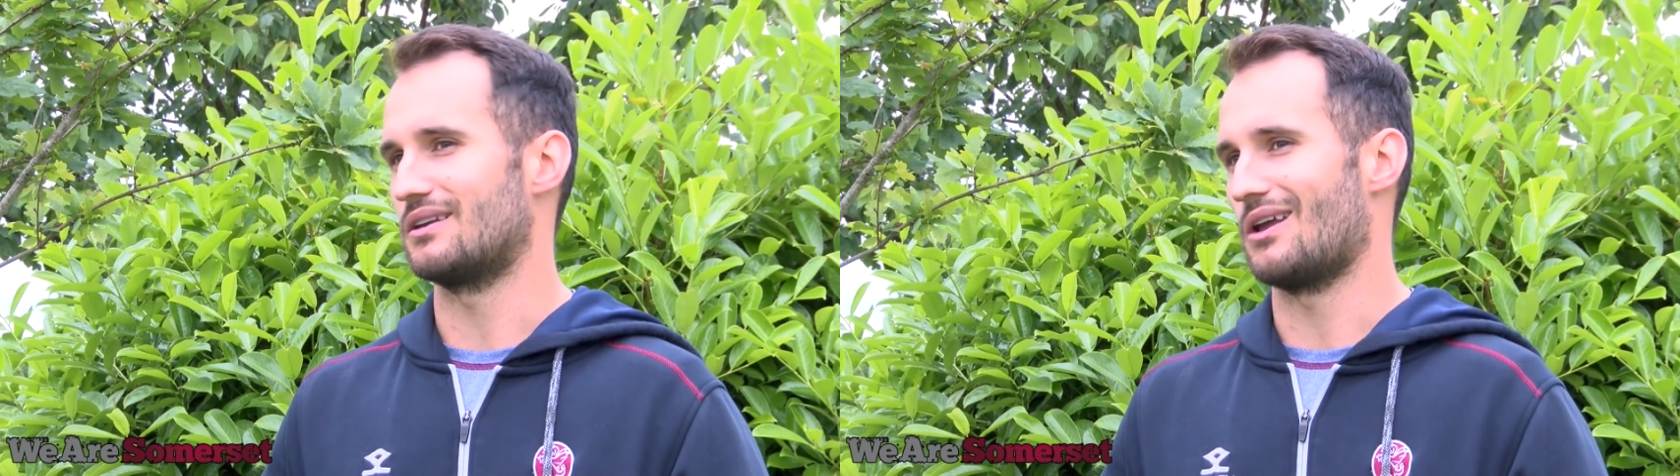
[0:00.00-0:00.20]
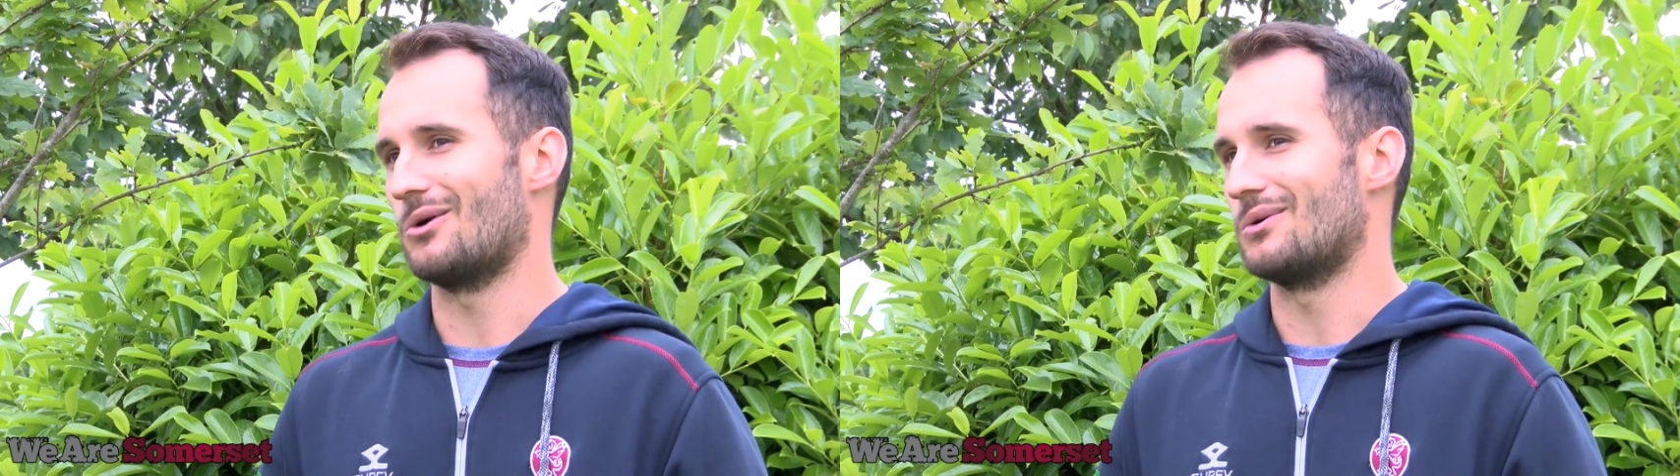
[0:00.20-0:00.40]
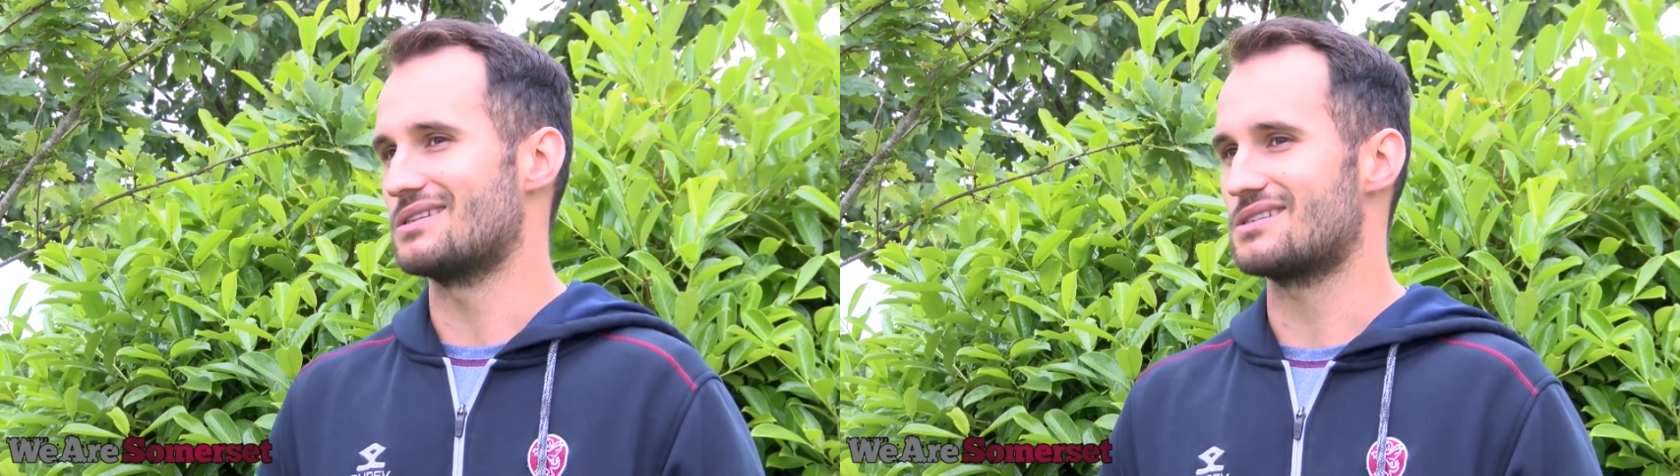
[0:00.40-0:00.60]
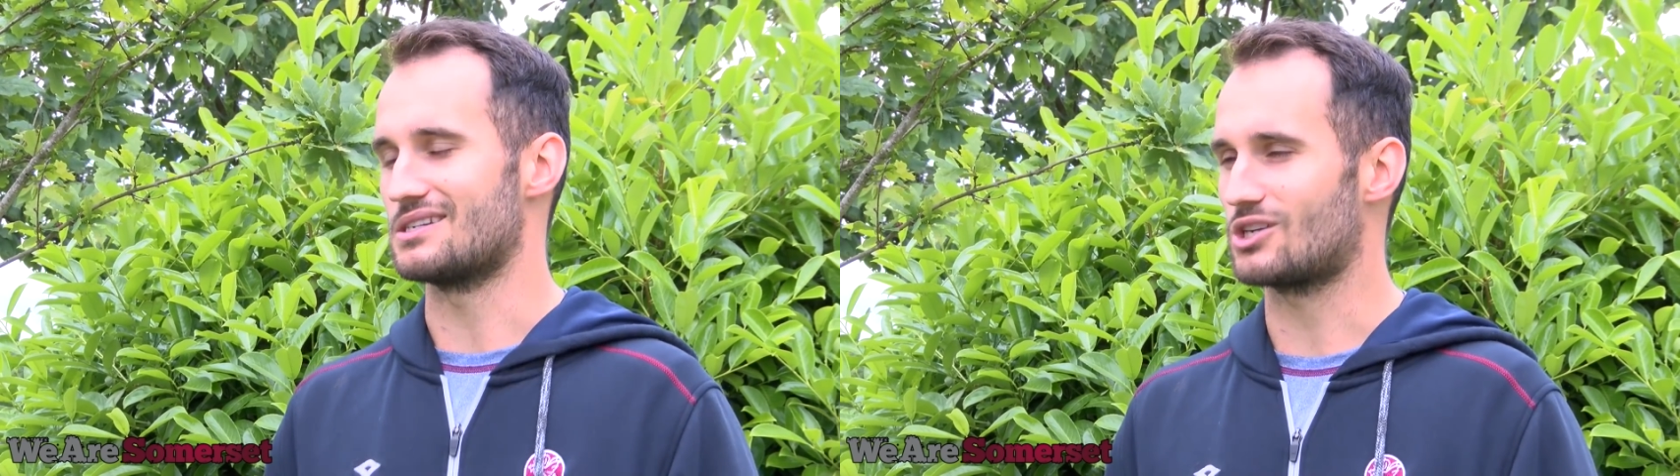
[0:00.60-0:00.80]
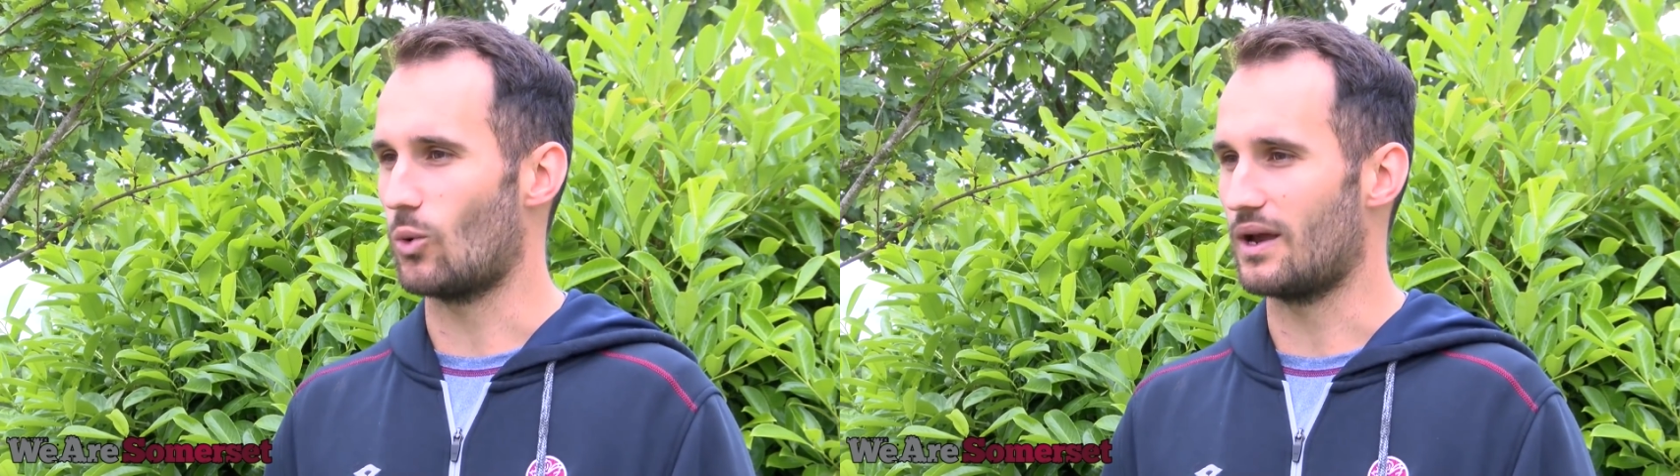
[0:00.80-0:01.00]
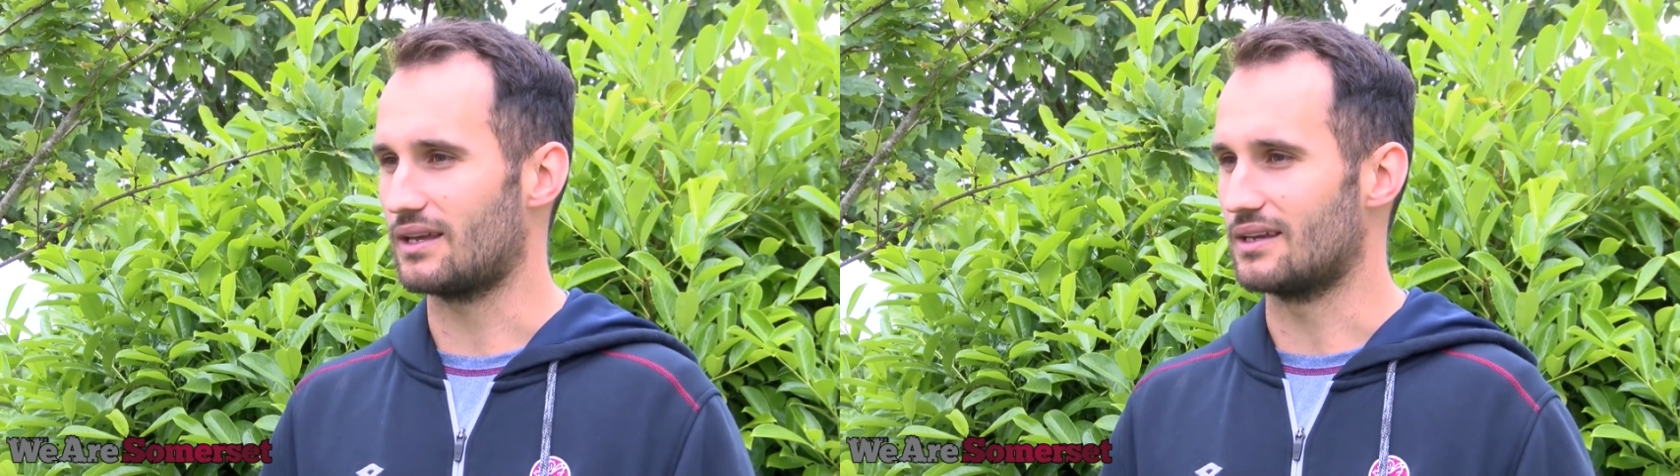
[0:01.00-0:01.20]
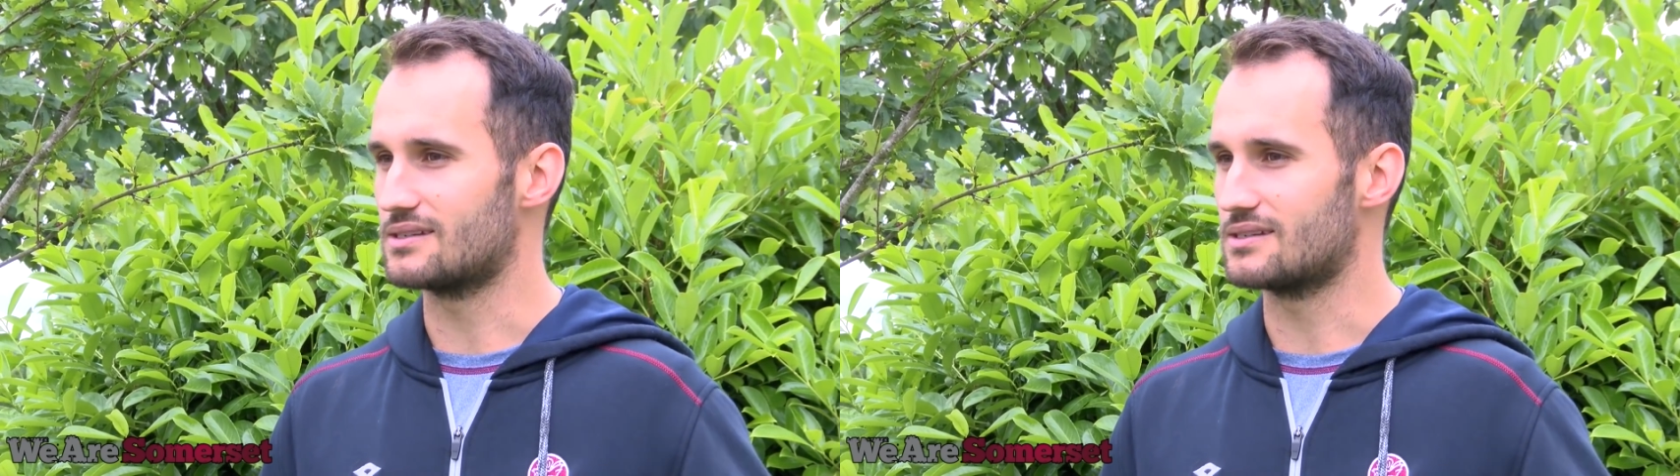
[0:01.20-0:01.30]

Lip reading: it's quick,